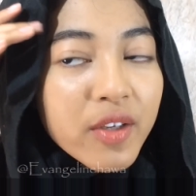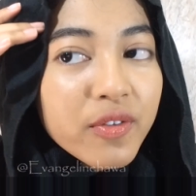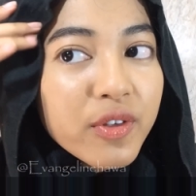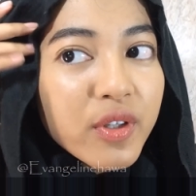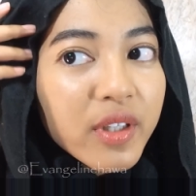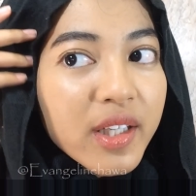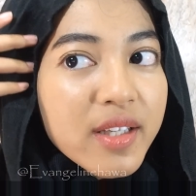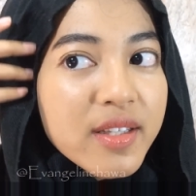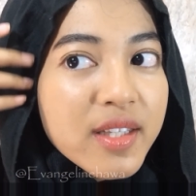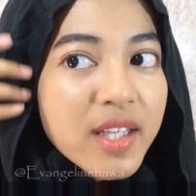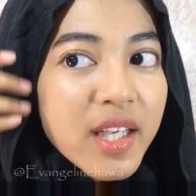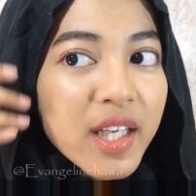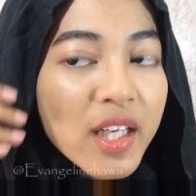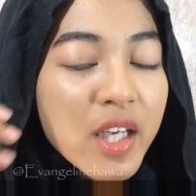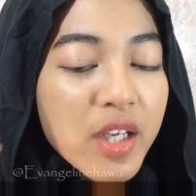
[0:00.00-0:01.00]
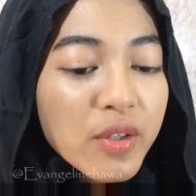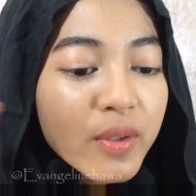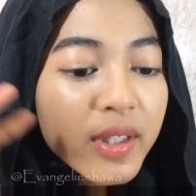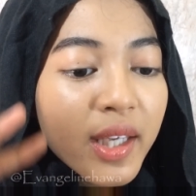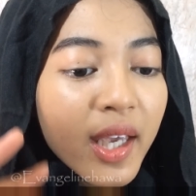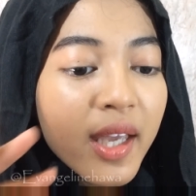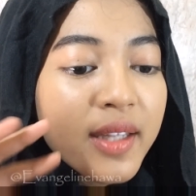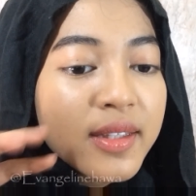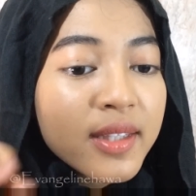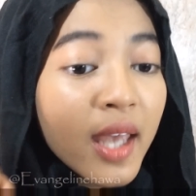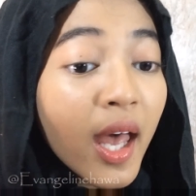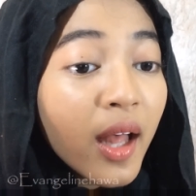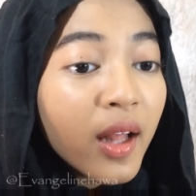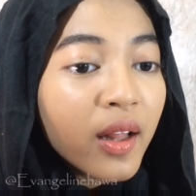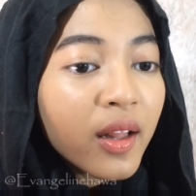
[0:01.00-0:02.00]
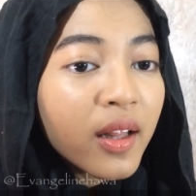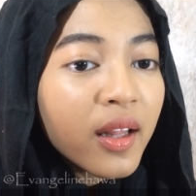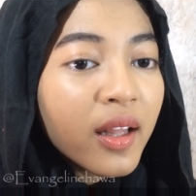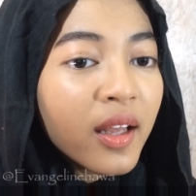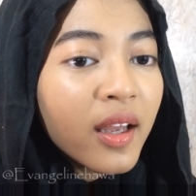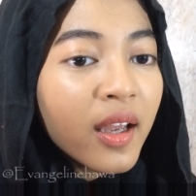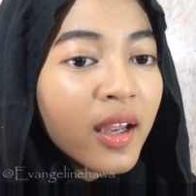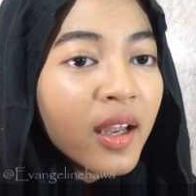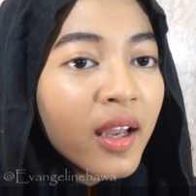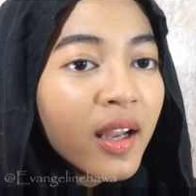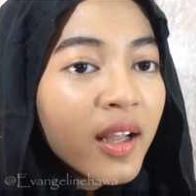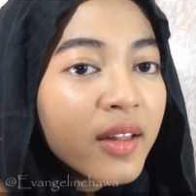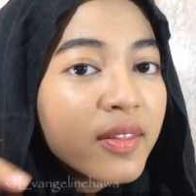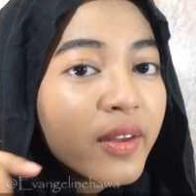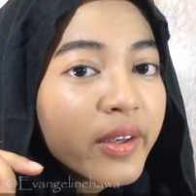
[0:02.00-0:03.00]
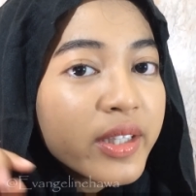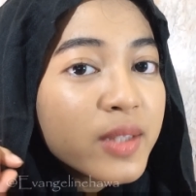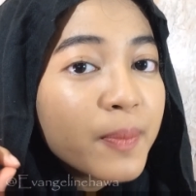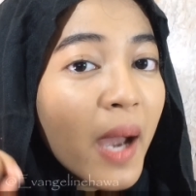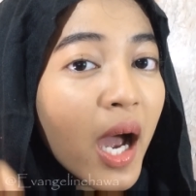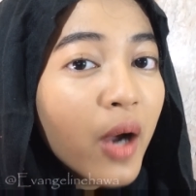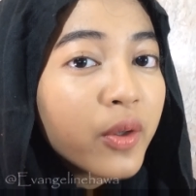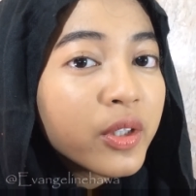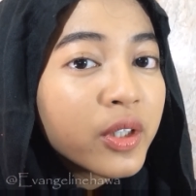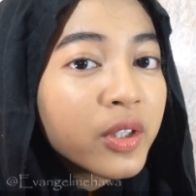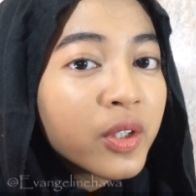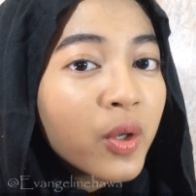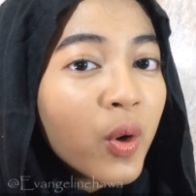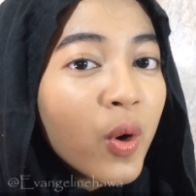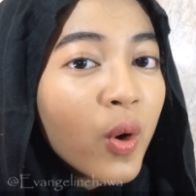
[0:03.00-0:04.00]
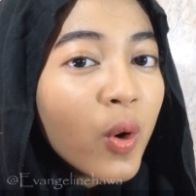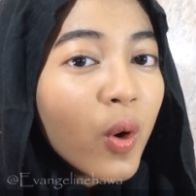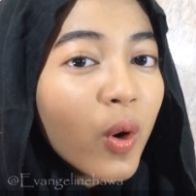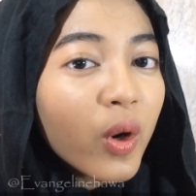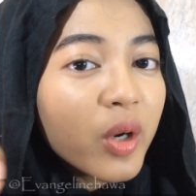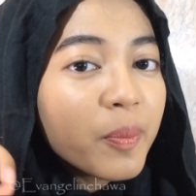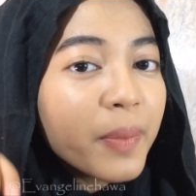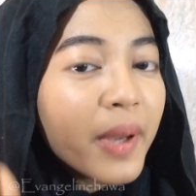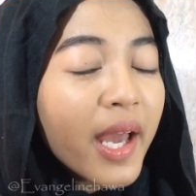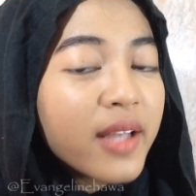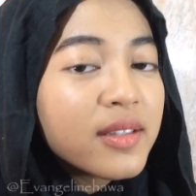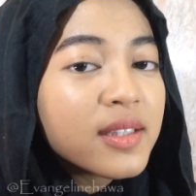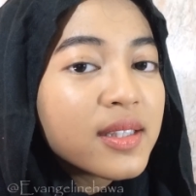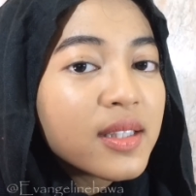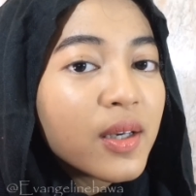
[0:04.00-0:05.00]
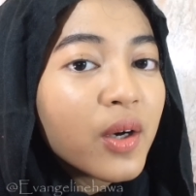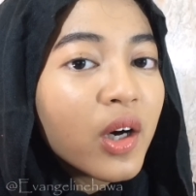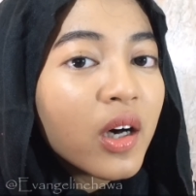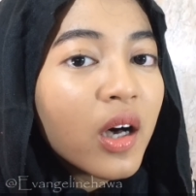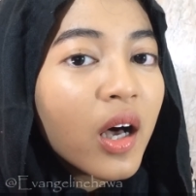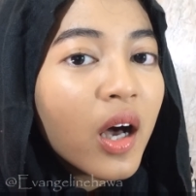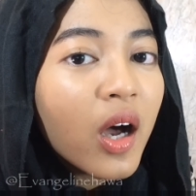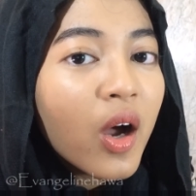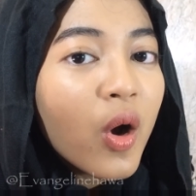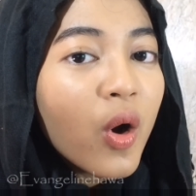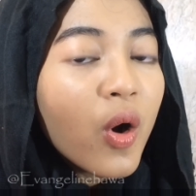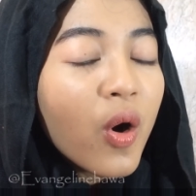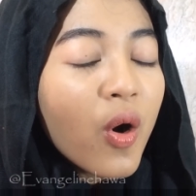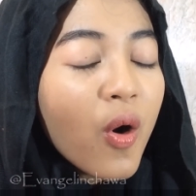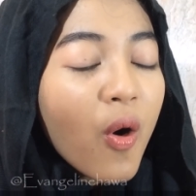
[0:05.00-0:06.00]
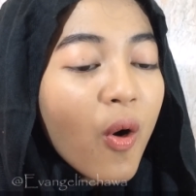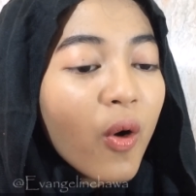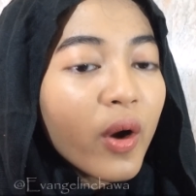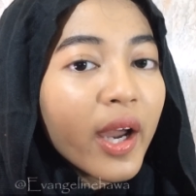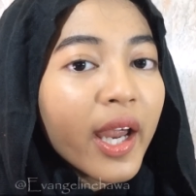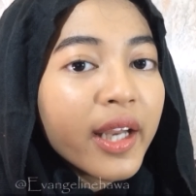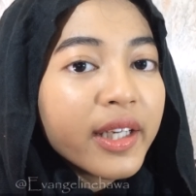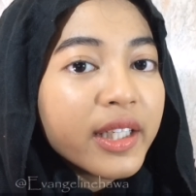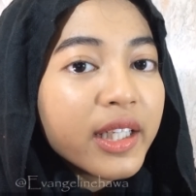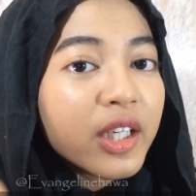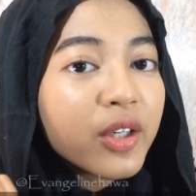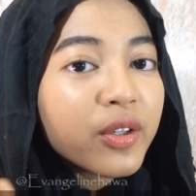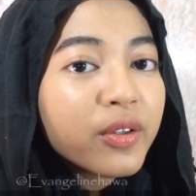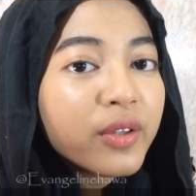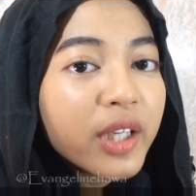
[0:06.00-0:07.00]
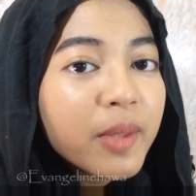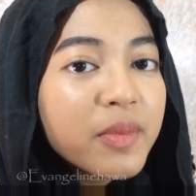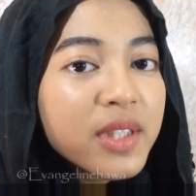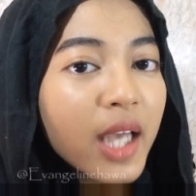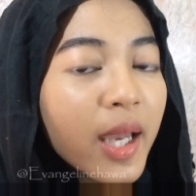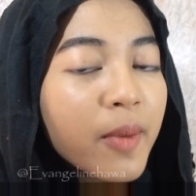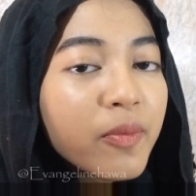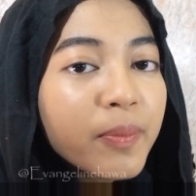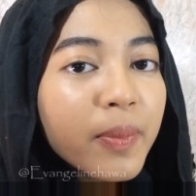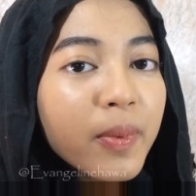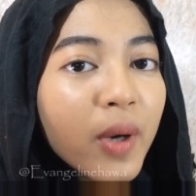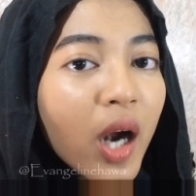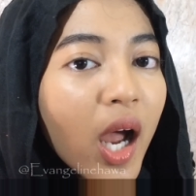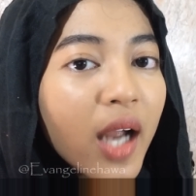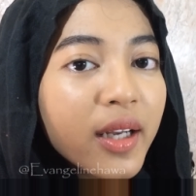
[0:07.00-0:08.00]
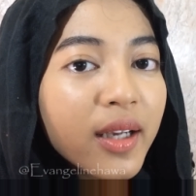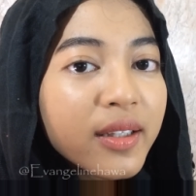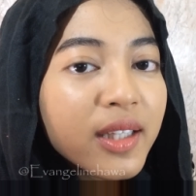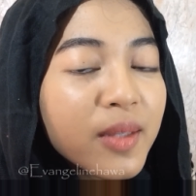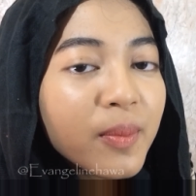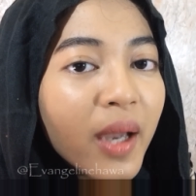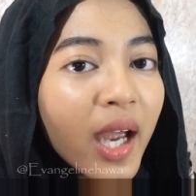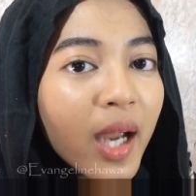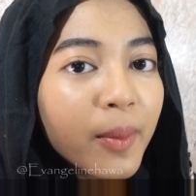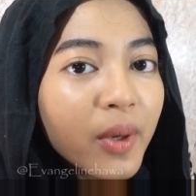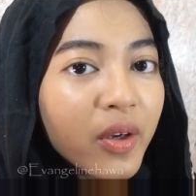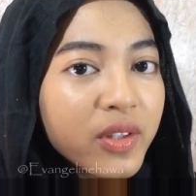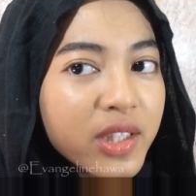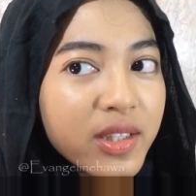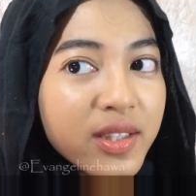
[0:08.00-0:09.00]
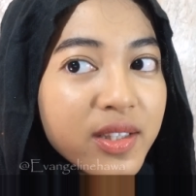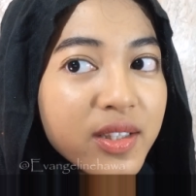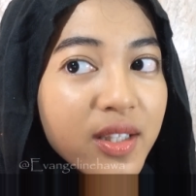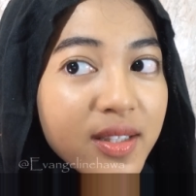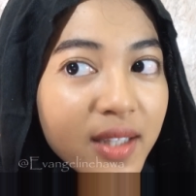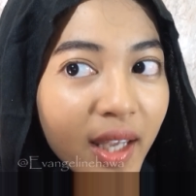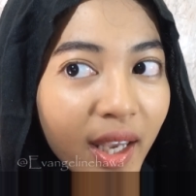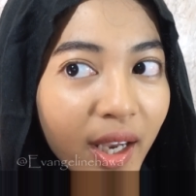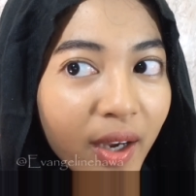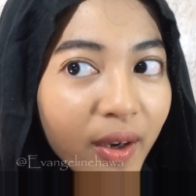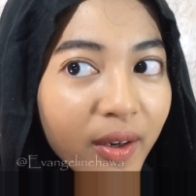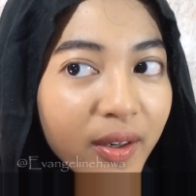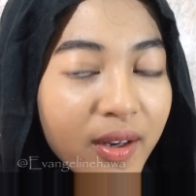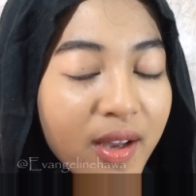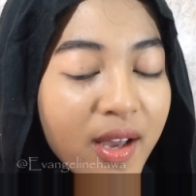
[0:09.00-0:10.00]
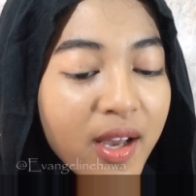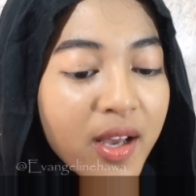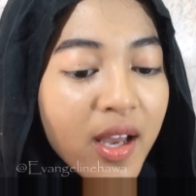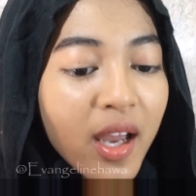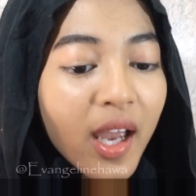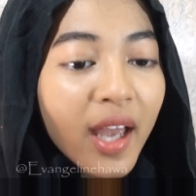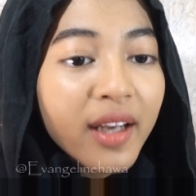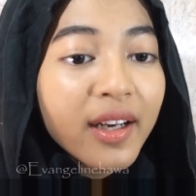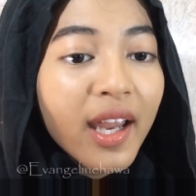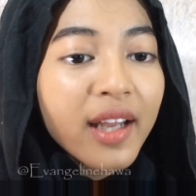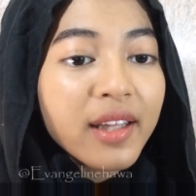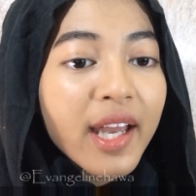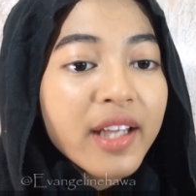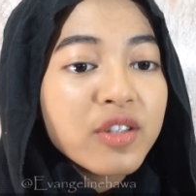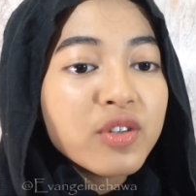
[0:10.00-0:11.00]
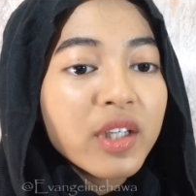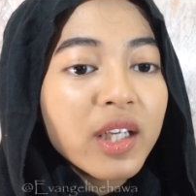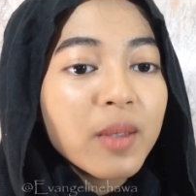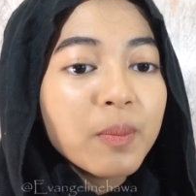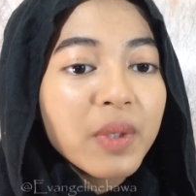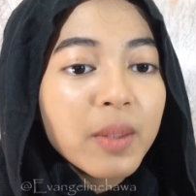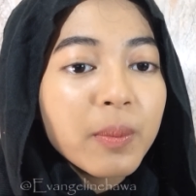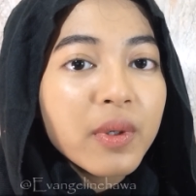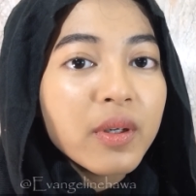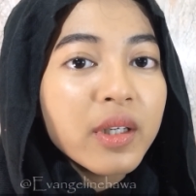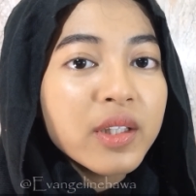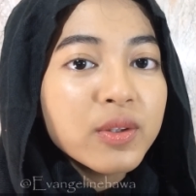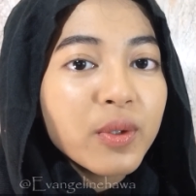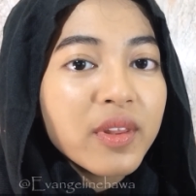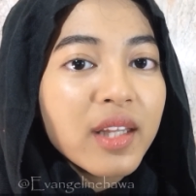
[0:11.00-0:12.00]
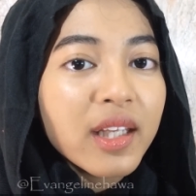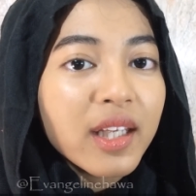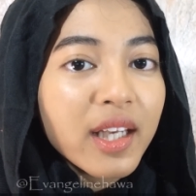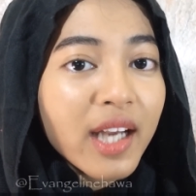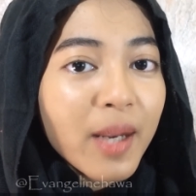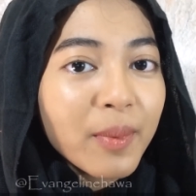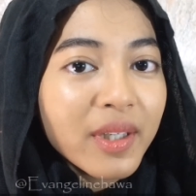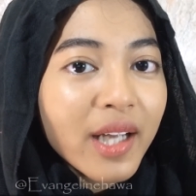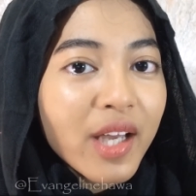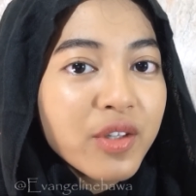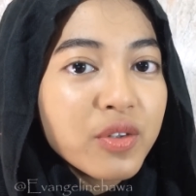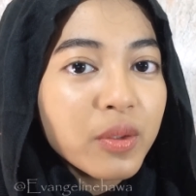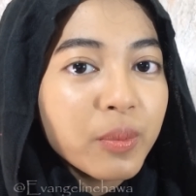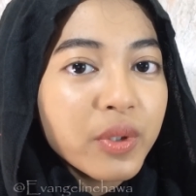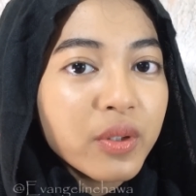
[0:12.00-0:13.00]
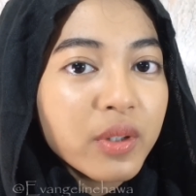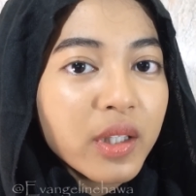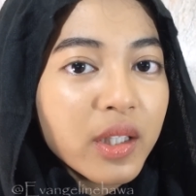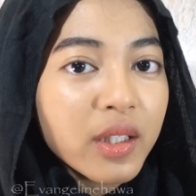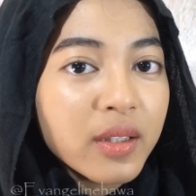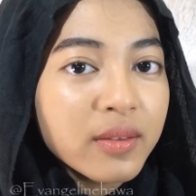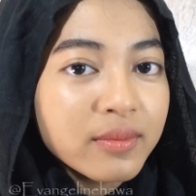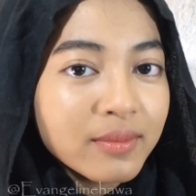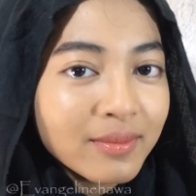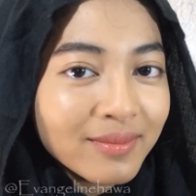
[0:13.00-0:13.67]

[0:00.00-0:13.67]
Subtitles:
If you can see, you can't tell there's powder or pencil or any cream type product in my eyebrows. It's just hair, and I like tricking people into thinking I'm a natural beauty.